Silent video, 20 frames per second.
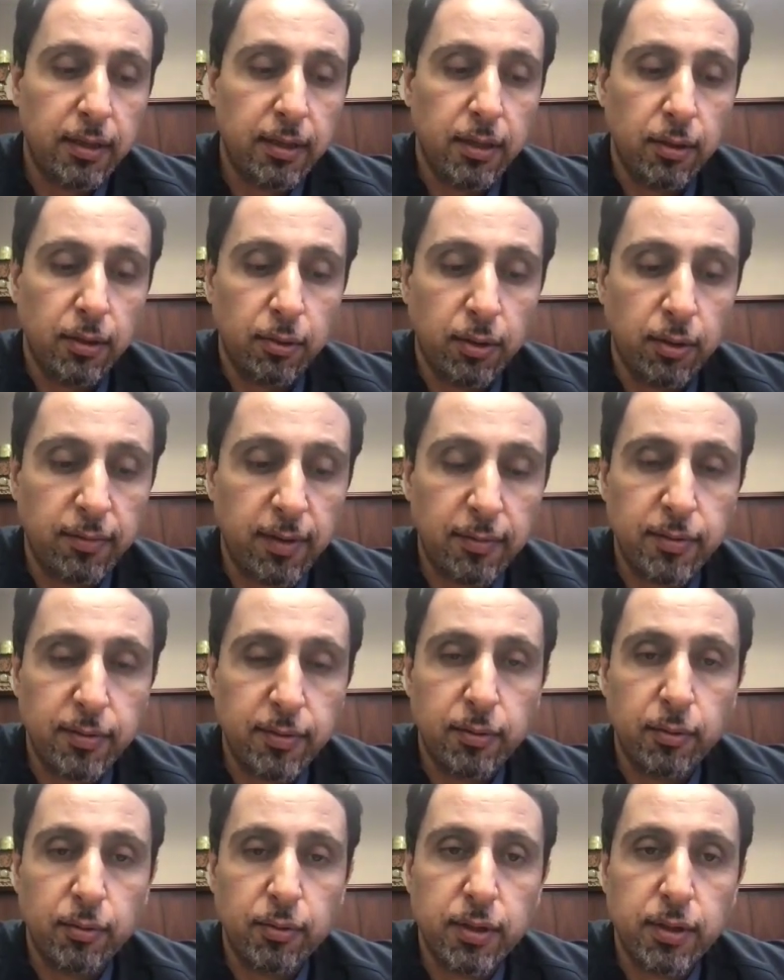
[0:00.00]
the aortic valve
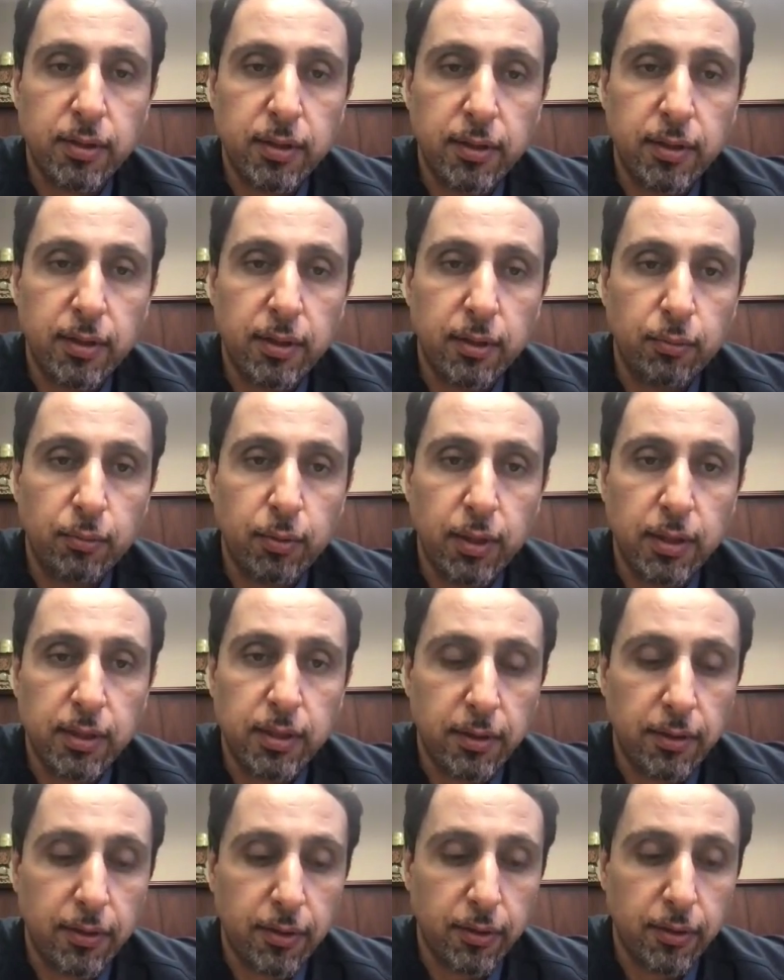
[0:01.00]
stenosis in their 20s
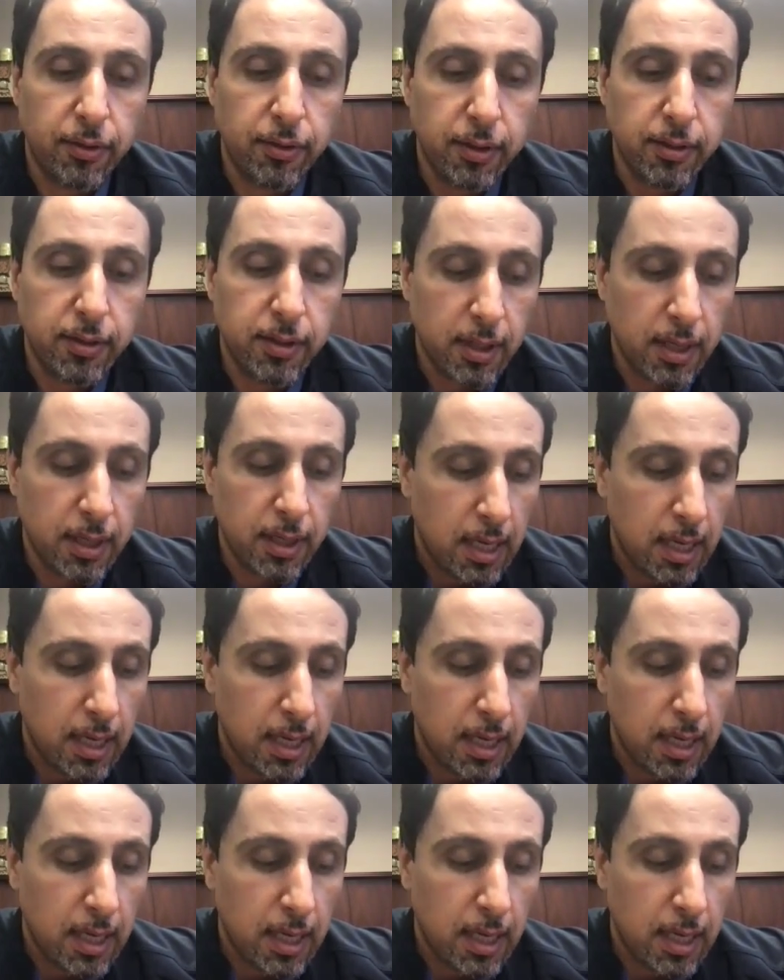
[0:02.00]
and 30s.